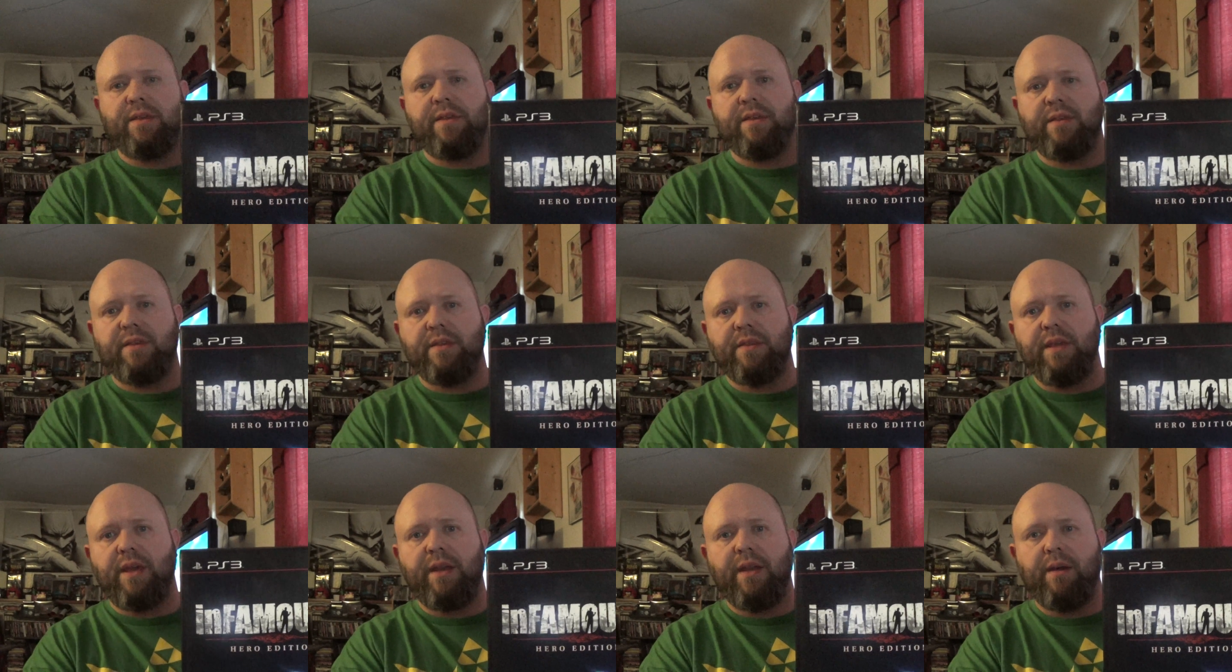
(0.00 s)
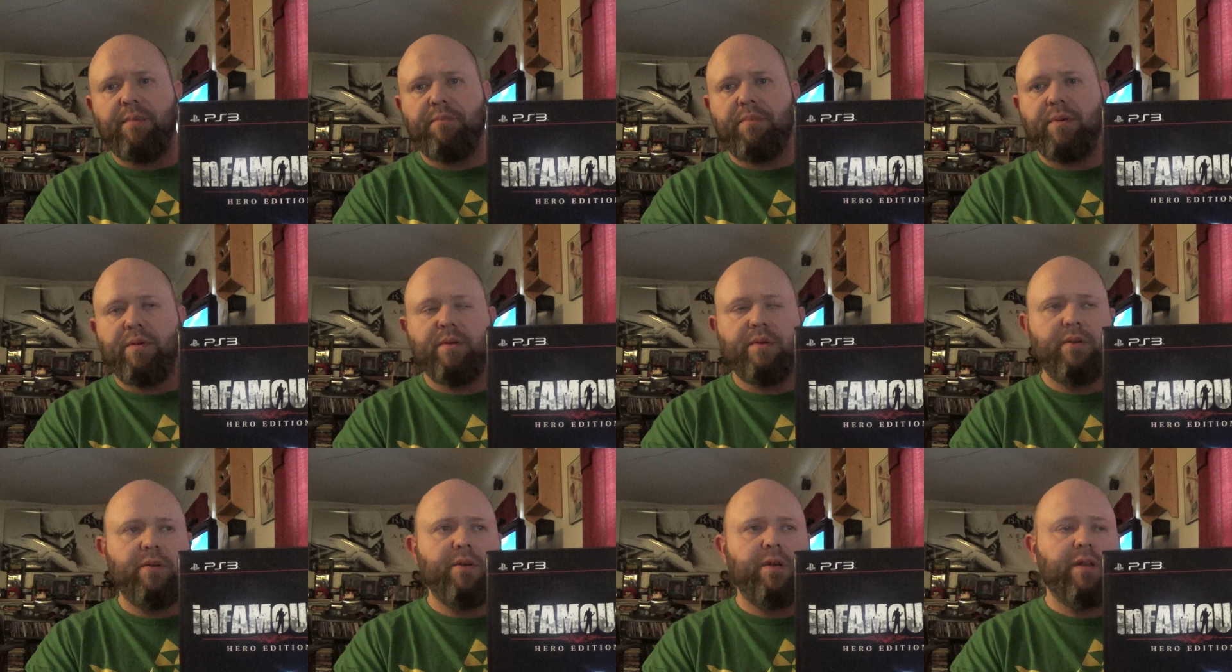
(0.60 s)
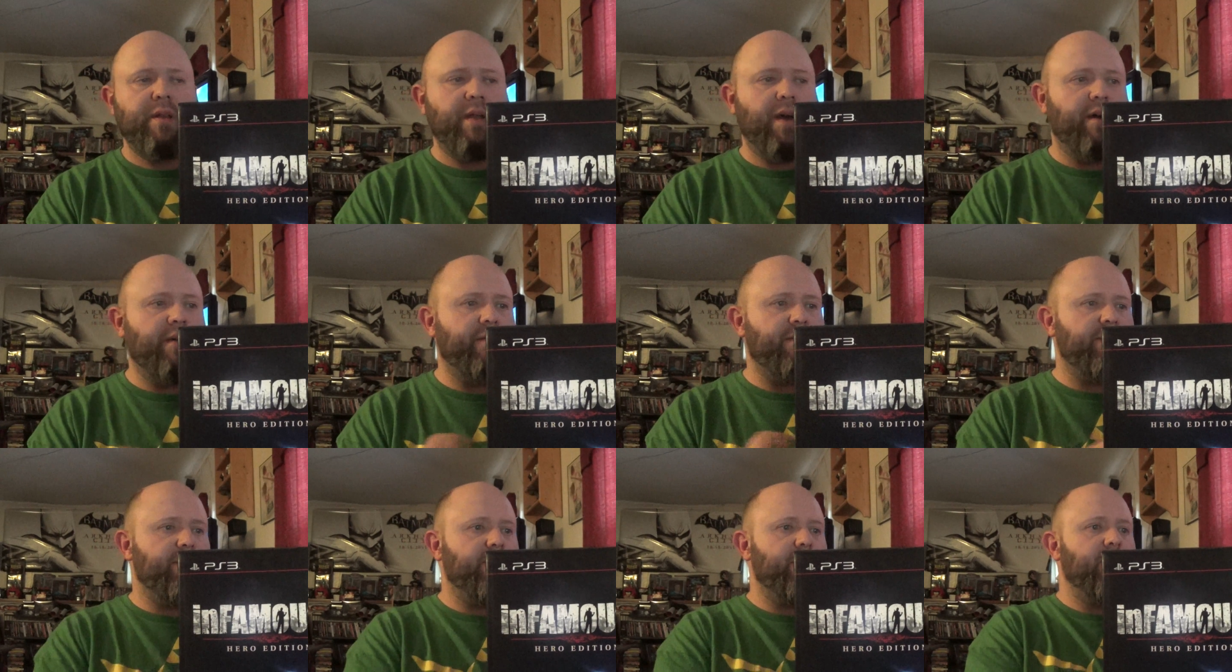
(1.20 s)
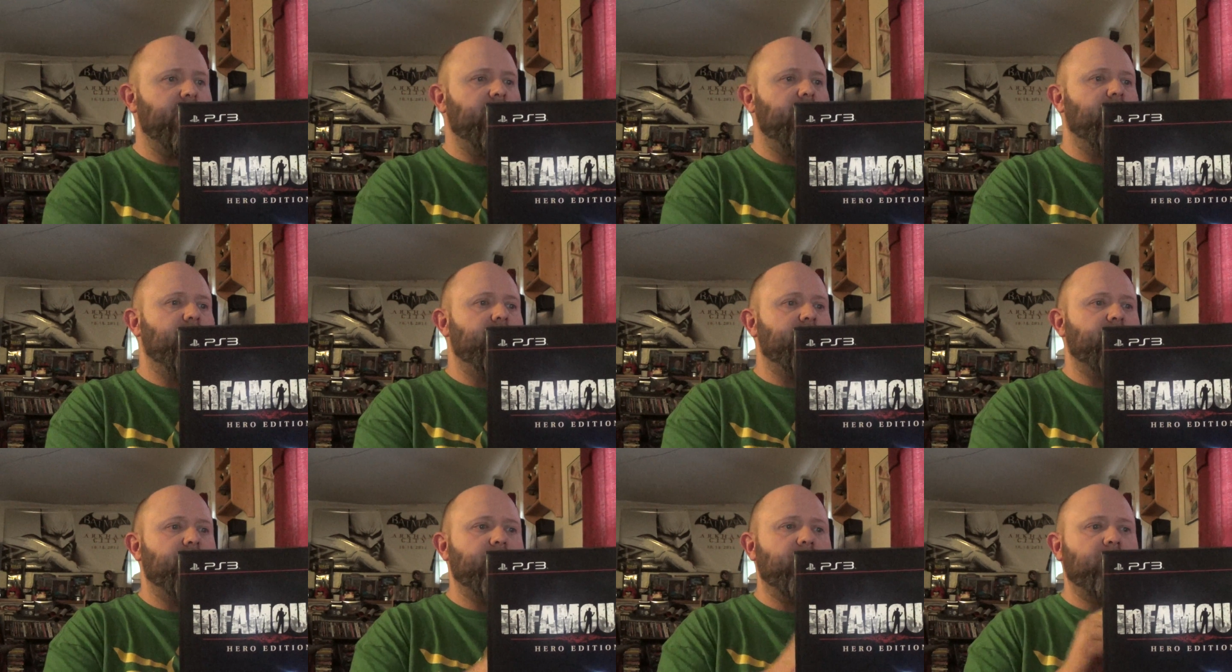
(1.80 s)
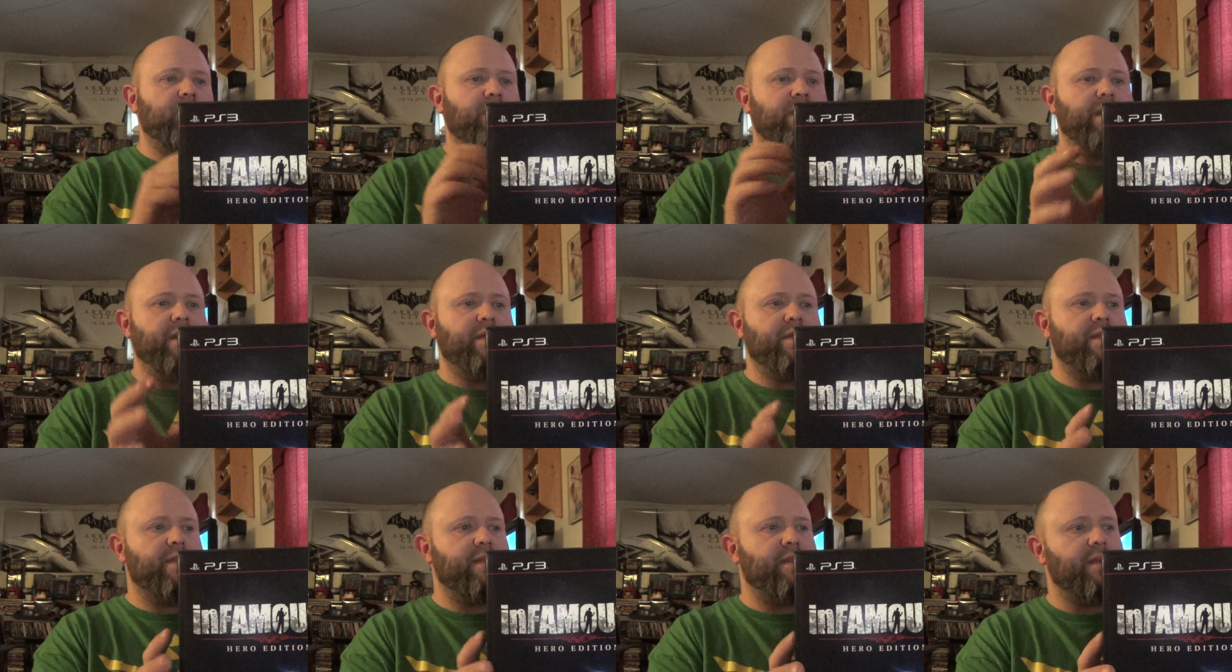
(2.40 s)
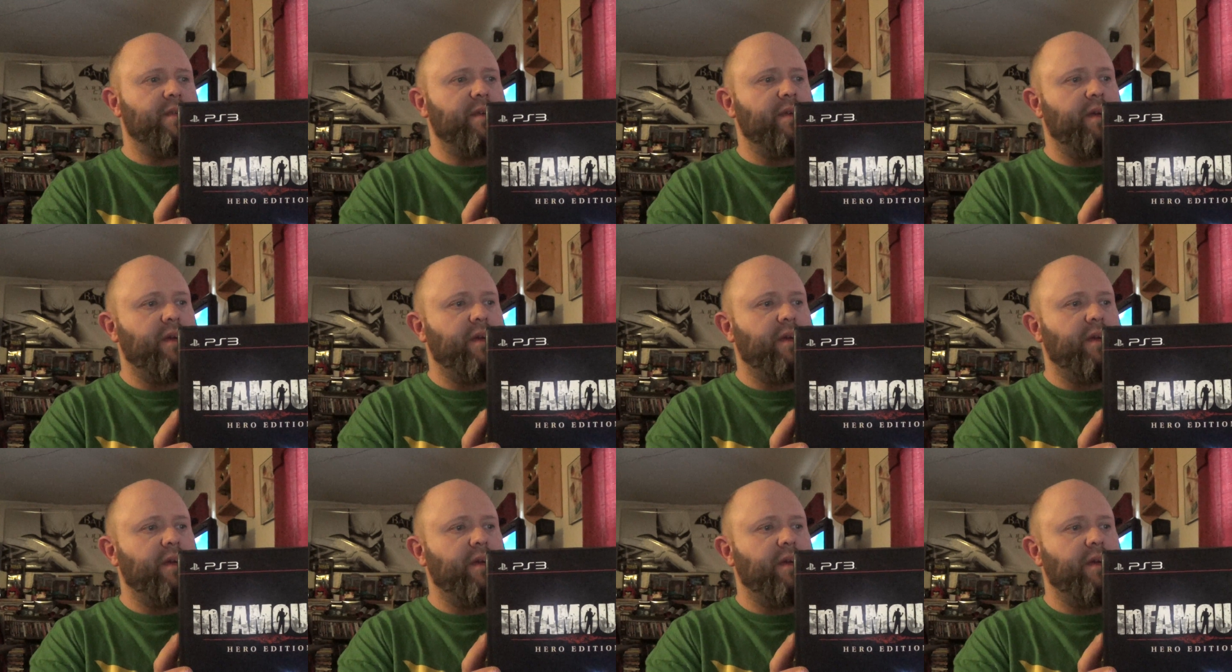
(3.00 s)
set up good enough to do this.